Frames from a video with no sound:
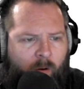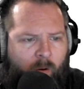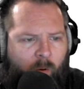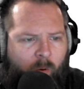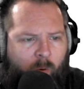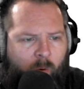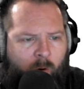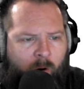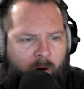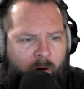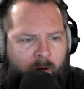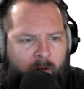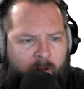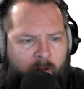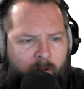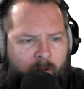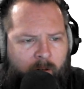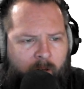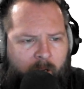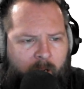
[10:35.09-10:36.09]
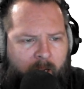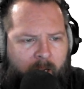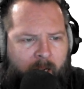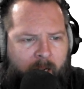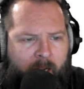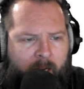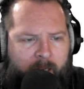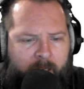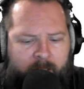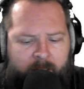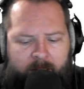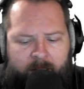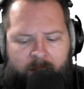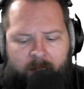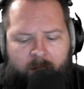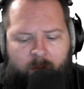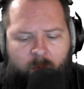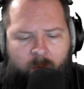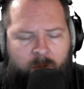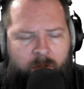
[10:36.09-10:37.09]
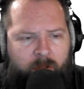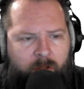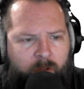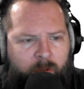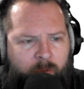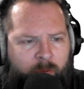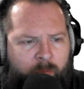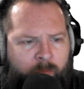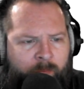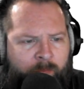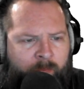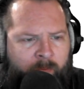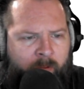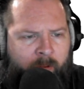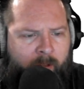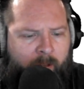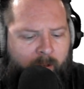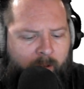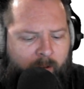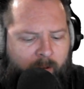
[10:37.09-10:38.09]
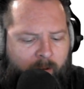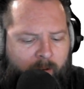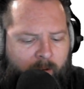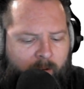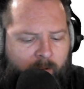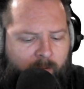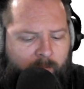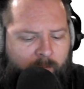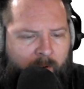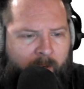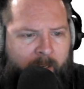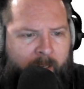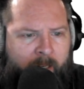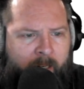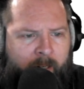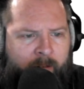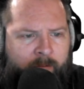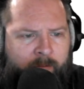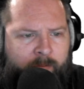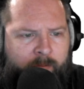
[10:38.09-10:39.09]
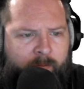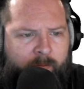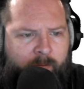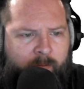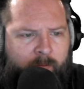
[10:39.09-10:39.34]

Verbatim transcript: or I is equal to 5,